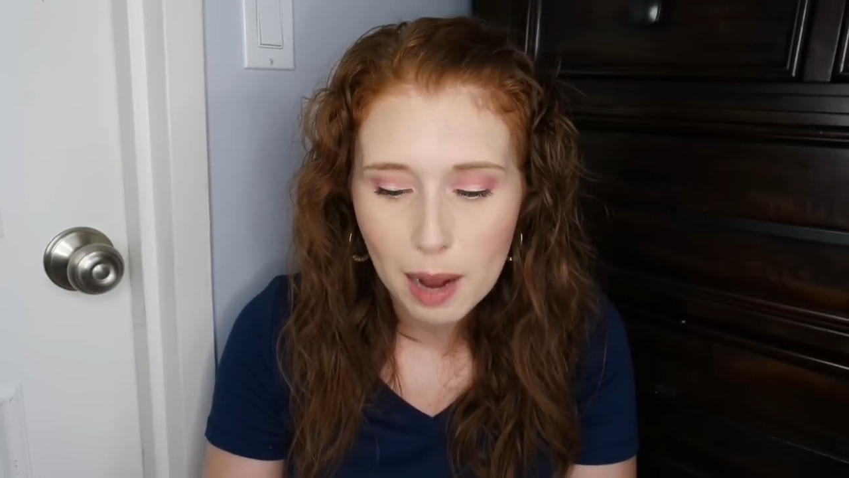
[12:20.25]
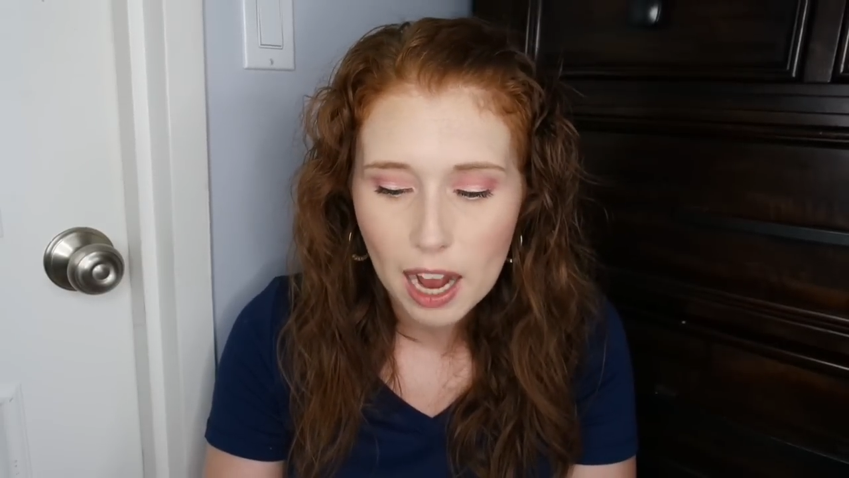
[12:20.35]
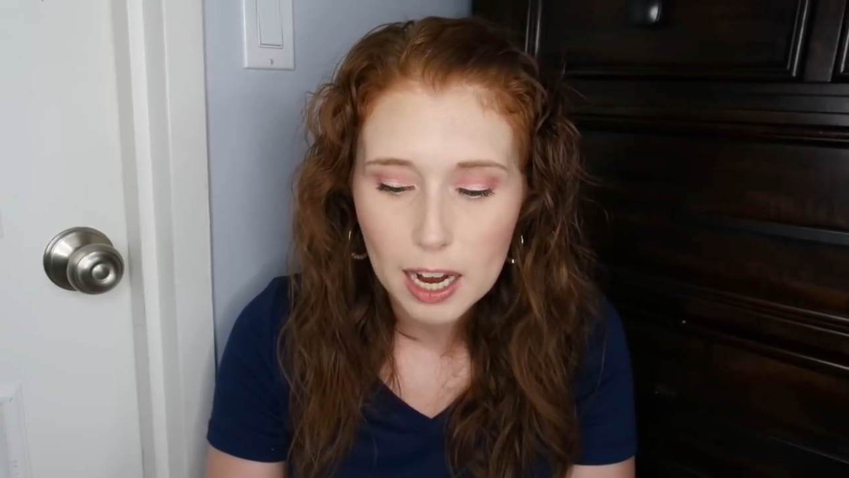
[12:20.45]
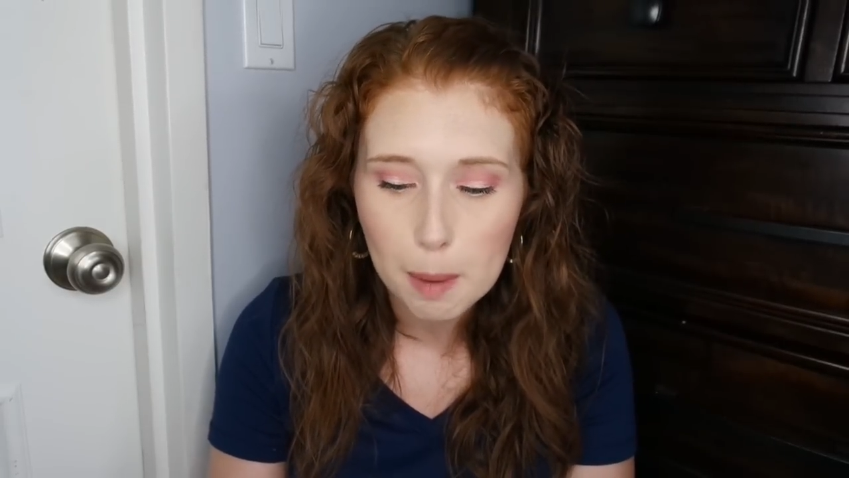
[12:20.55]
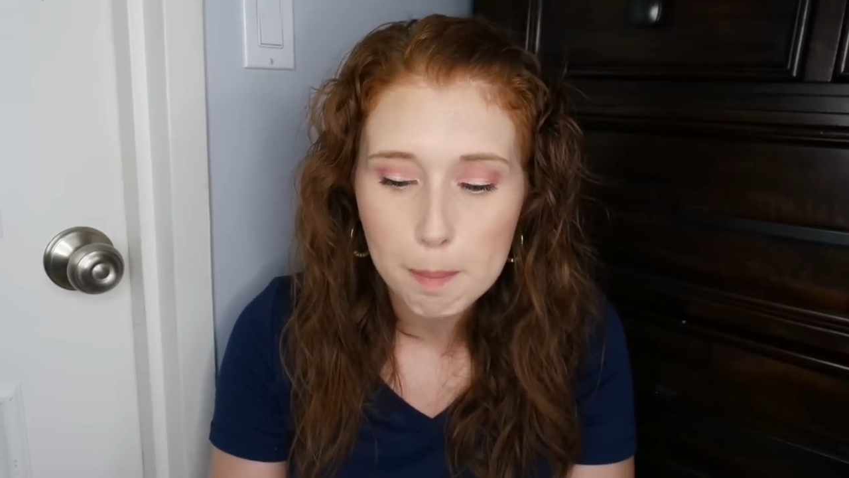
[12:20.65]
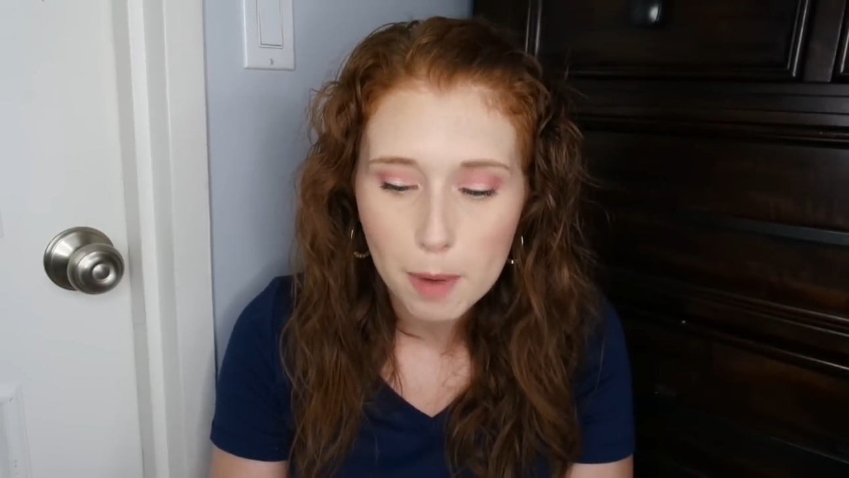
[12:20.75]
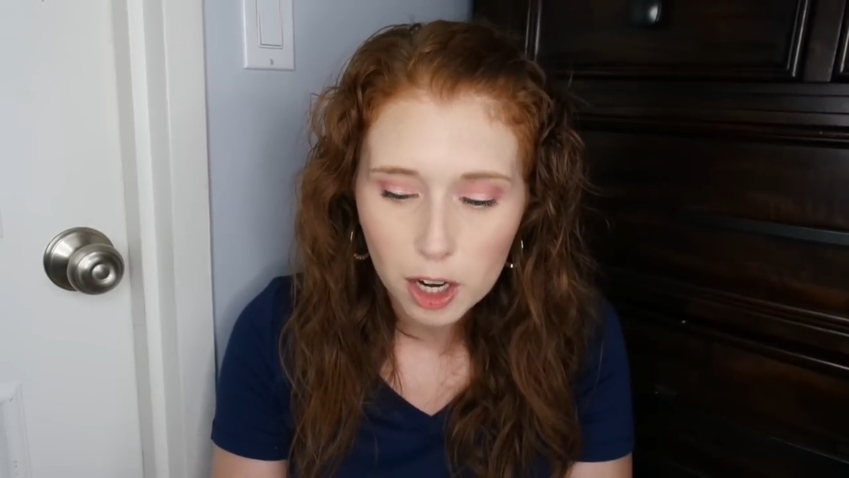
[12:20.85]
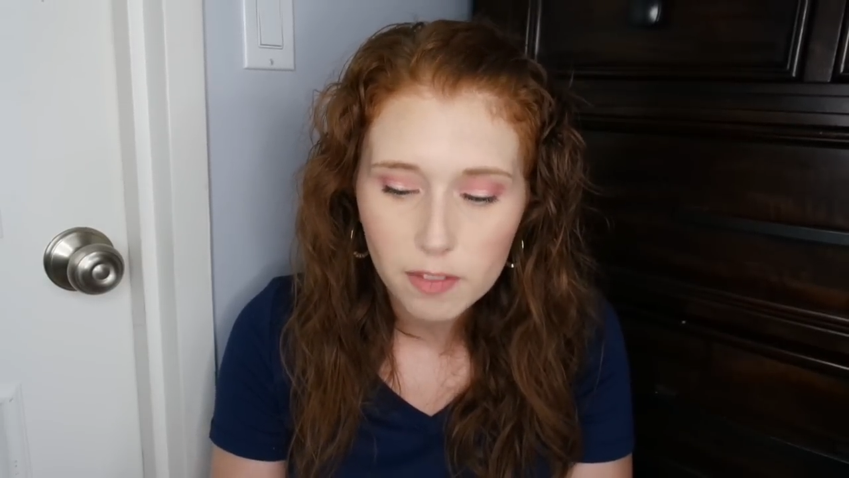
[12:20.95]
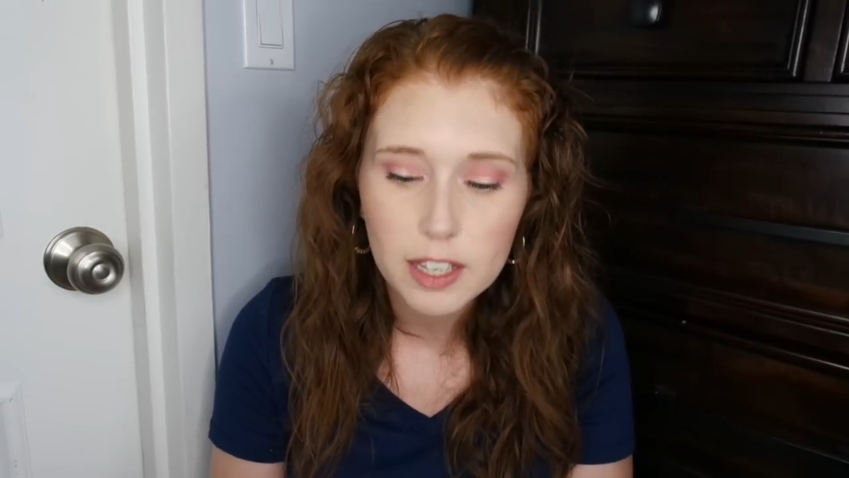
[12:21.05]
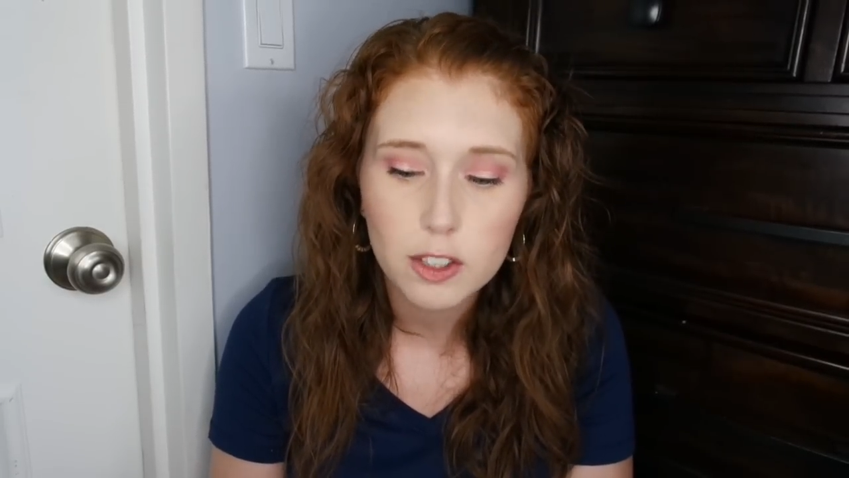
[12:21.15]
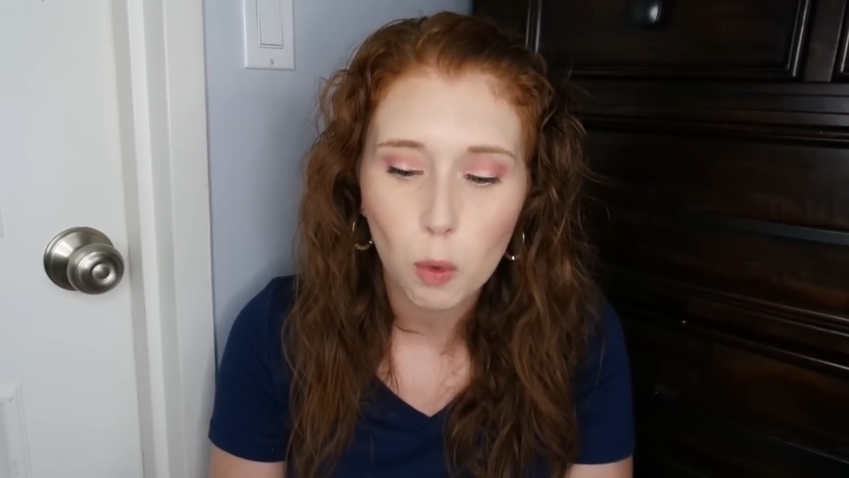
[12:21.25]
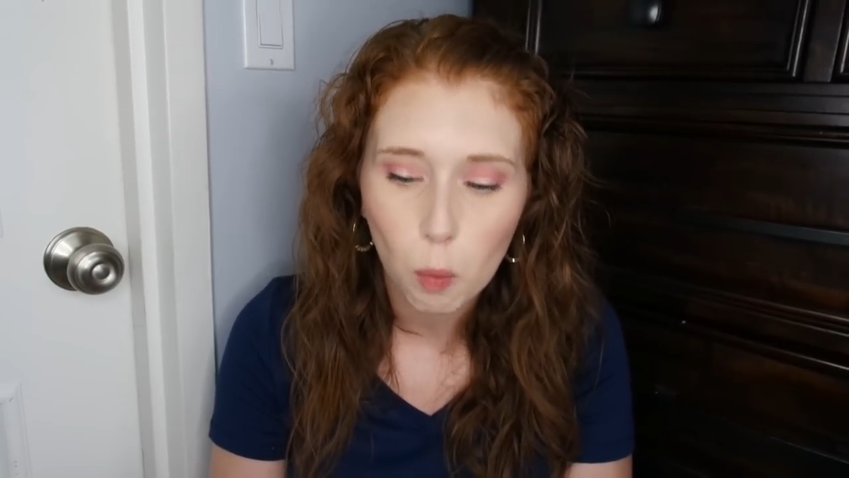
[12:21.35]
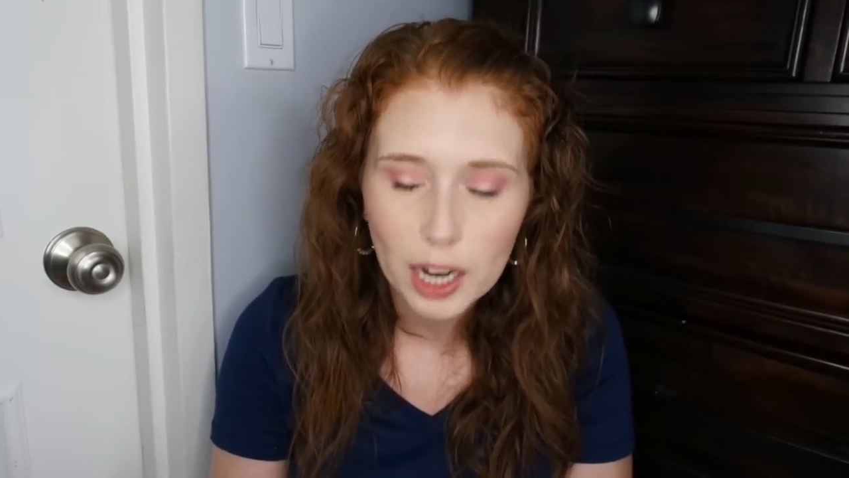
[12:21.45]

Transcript: my Marvis